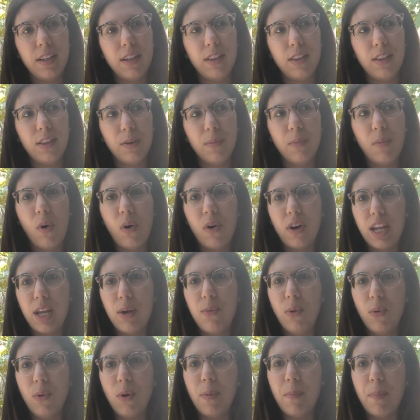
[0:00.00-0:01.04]
the more he
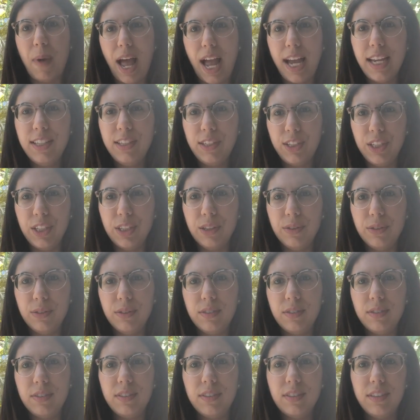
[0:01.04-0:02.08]
will remind you
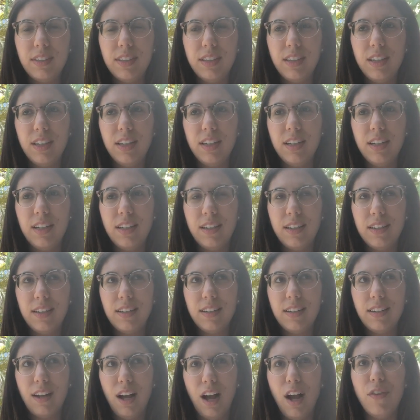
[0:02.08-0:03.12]

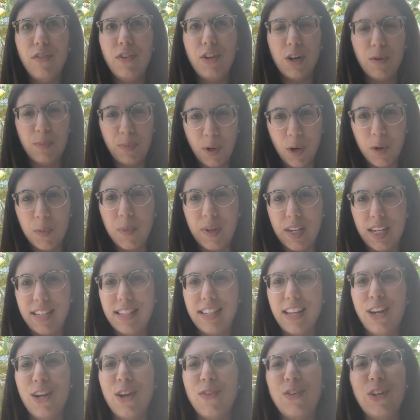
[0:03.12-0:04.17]
of your purpose
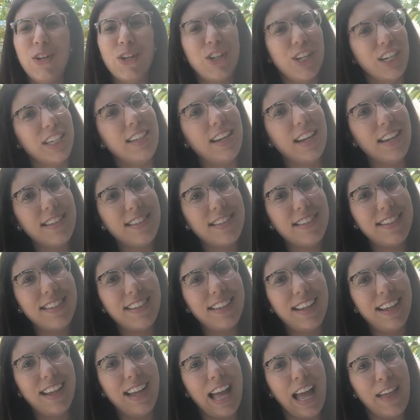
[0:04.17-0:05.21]
and of your goodness,
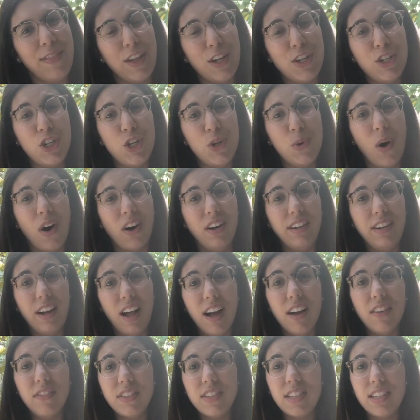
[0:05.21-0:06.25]
and that you are
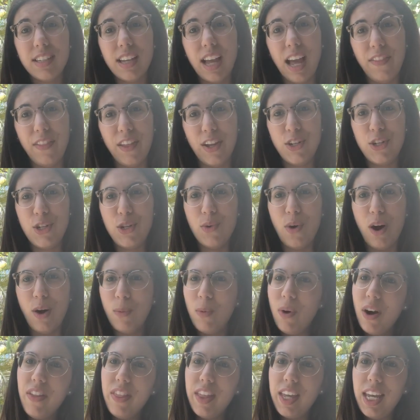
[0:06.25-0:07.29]
loved and that you are
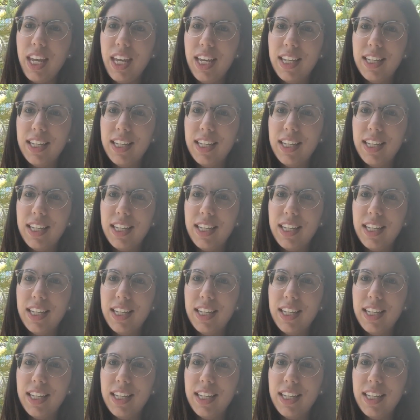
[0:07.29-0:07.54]
worthy.